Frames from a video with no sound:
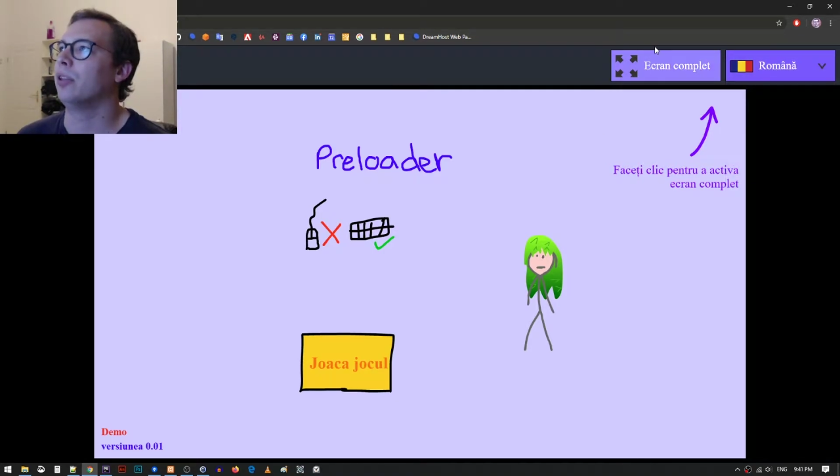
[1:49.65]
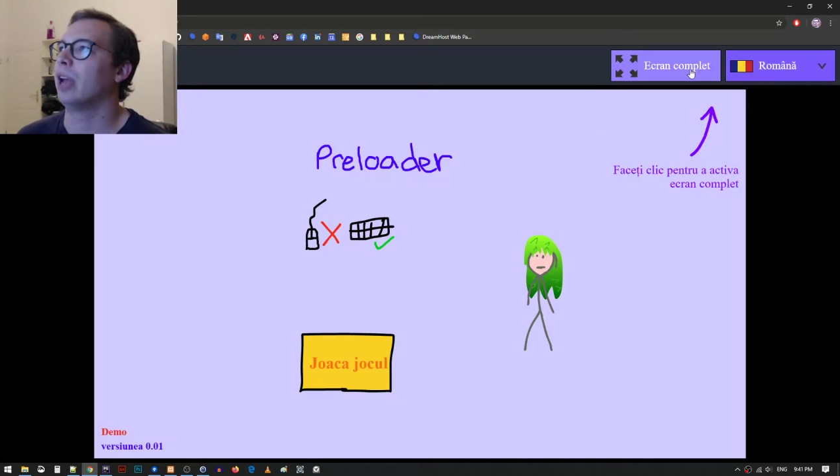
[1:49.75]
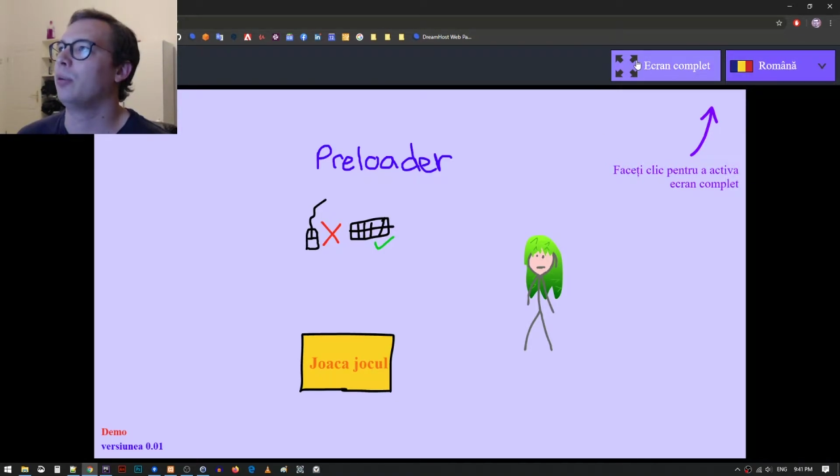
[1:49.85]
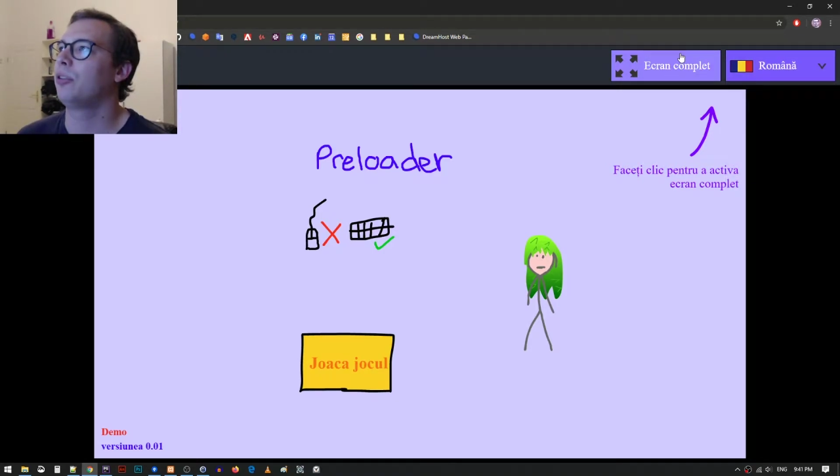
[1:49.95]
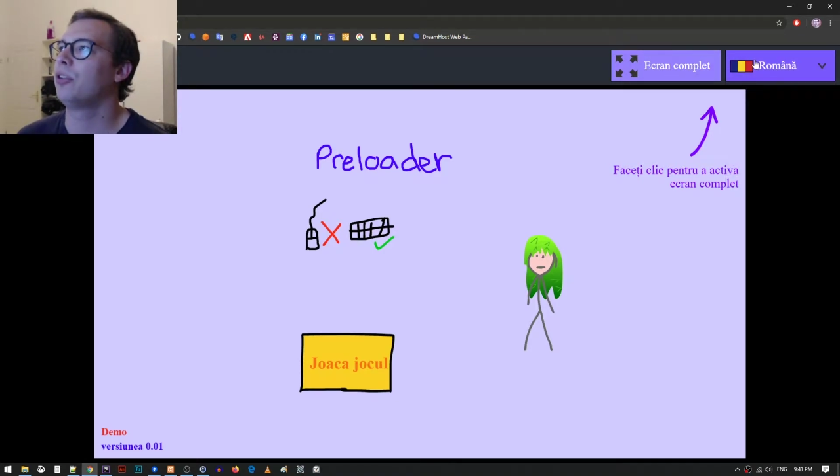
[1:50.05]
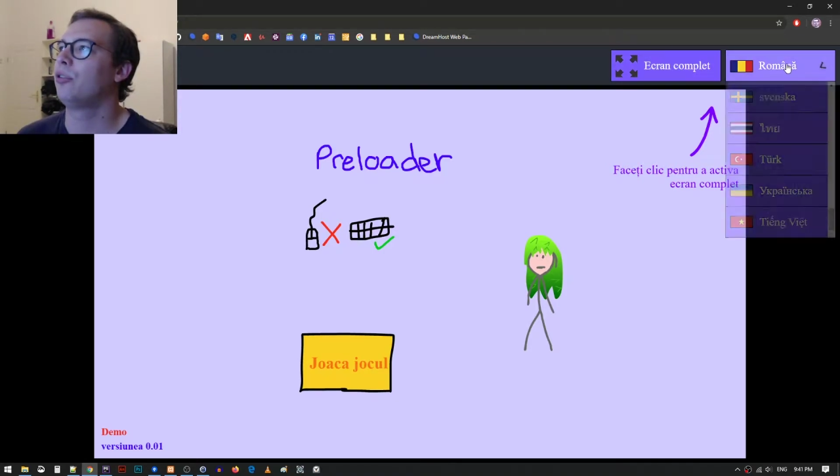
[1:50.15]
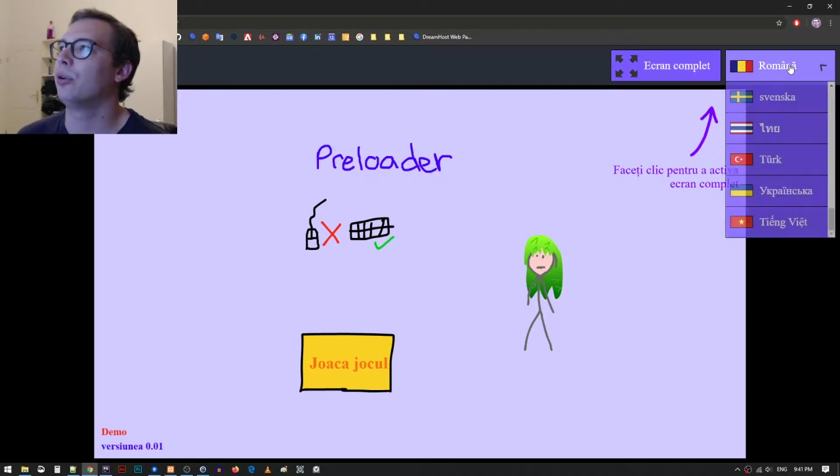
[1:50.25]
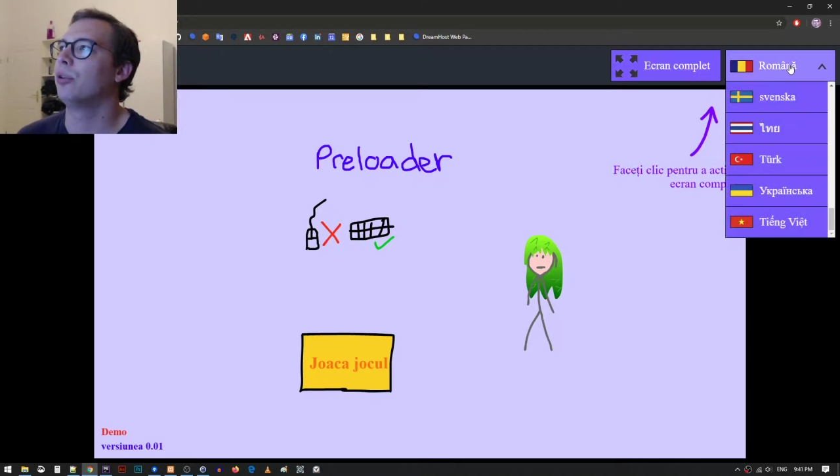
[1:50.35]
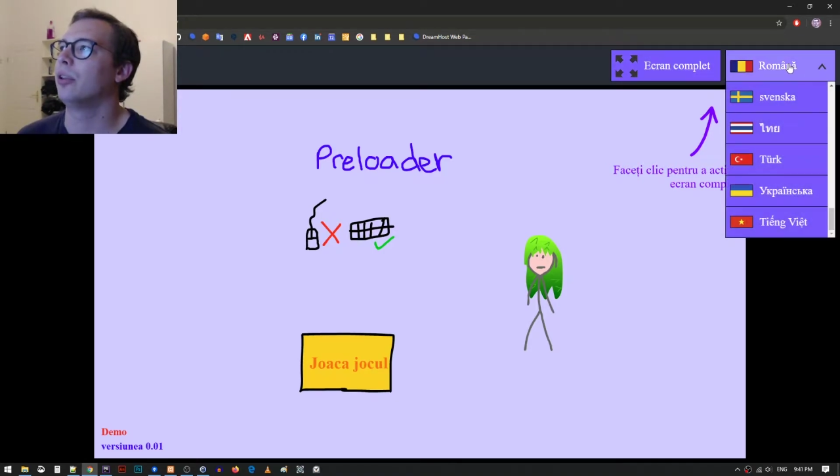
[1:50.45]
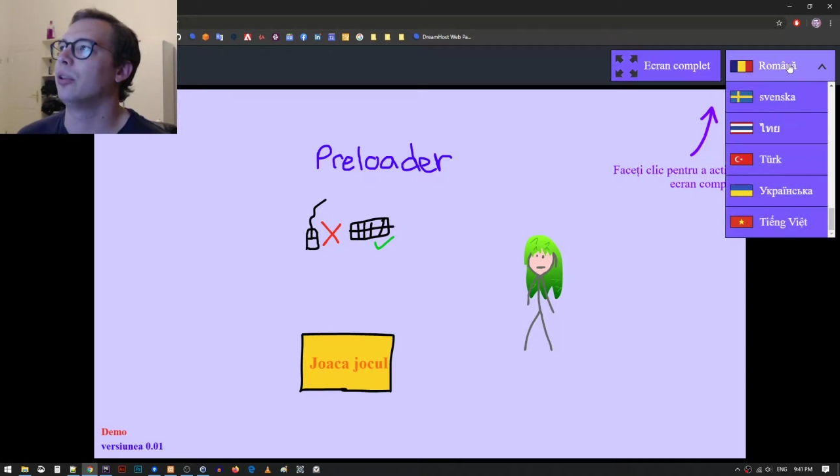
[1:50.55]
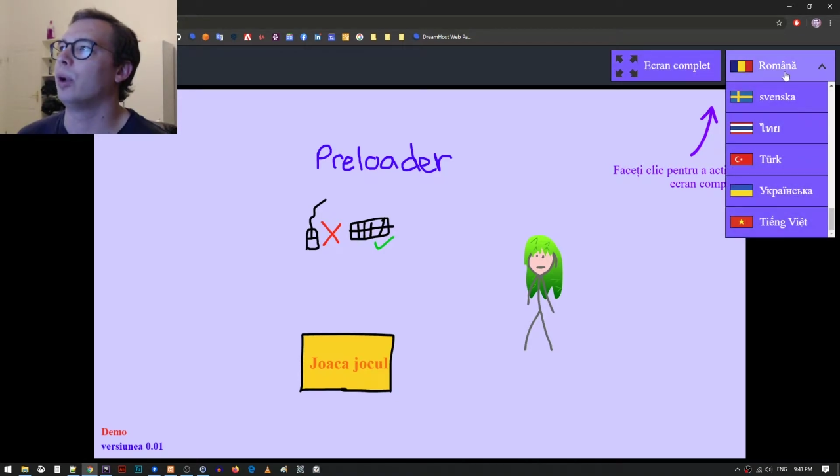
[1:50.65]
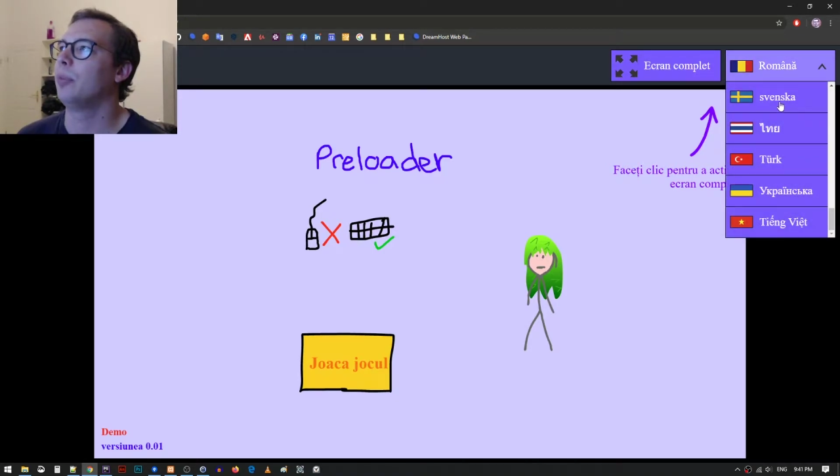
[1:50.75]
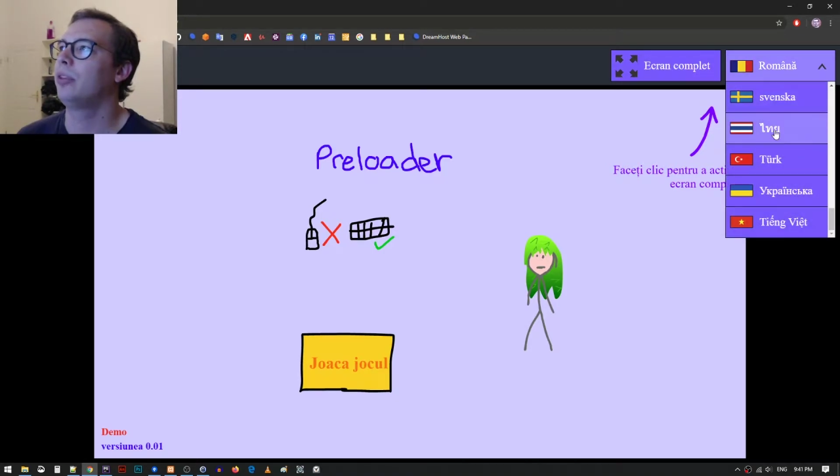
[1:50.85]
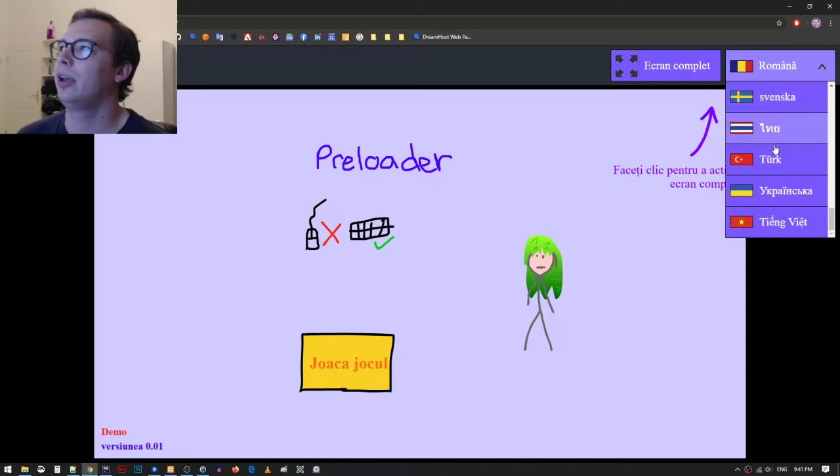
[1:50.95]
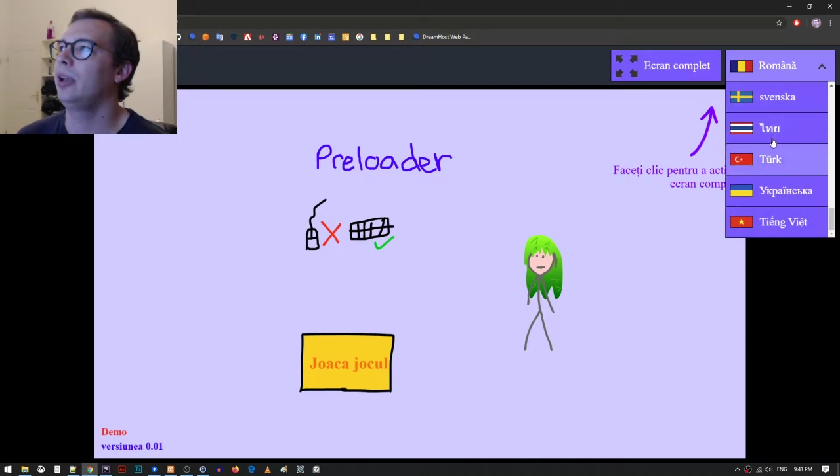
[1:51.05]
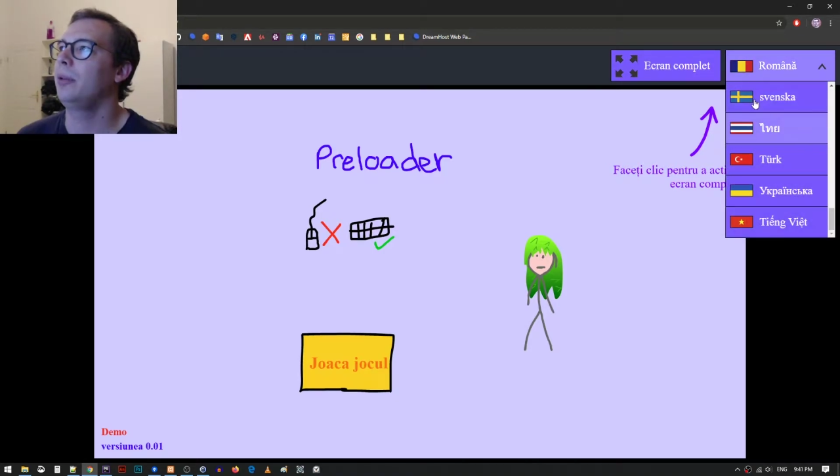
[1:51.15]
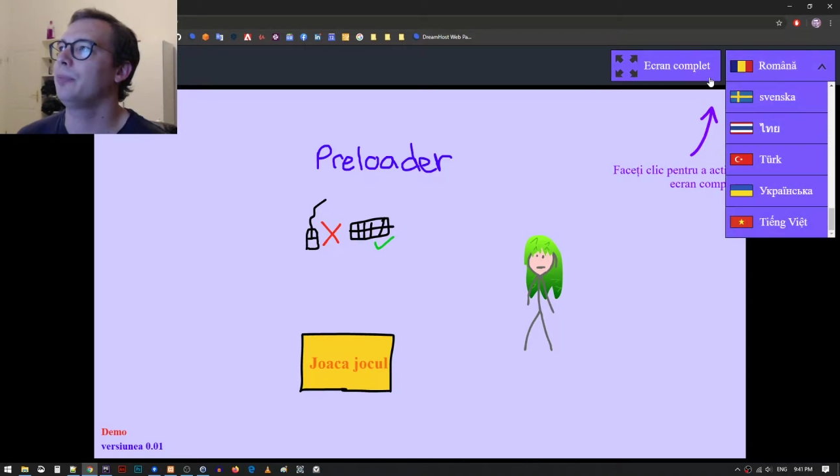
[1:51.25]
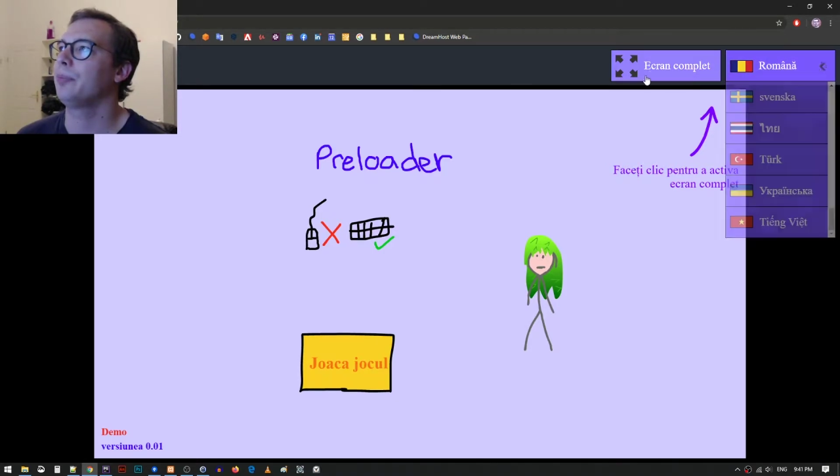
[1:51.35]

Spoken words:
language controls on the website,